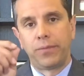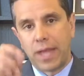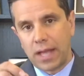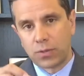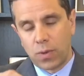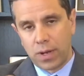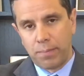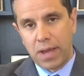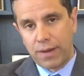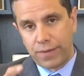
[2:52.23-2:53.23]
That's what
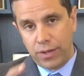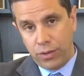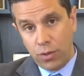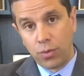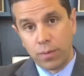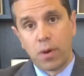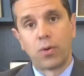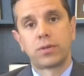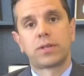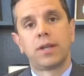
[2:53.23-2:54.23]
can benefit you the
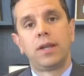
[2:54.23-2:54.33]
most